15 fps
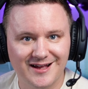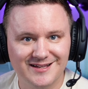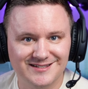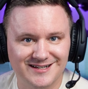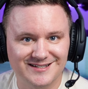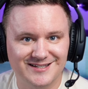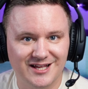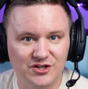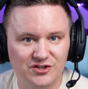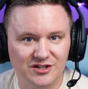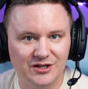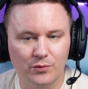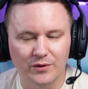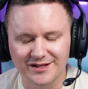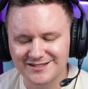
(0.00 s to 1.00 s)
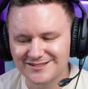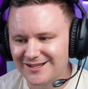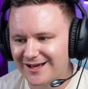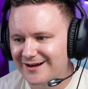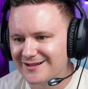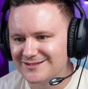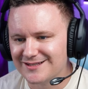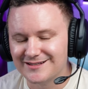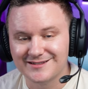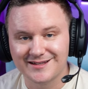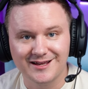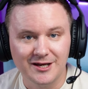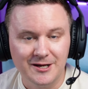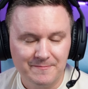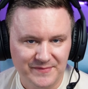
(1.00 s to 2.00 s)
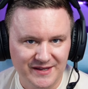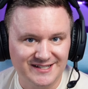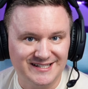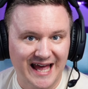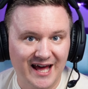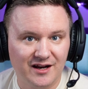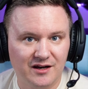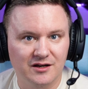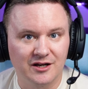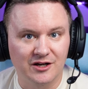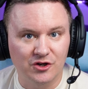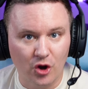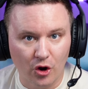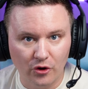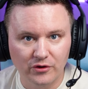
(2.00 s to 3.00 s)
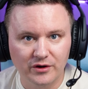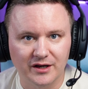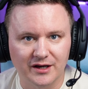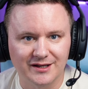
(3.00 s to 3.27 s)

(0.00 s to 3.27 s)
And essentially what it's done is it's added an encoder,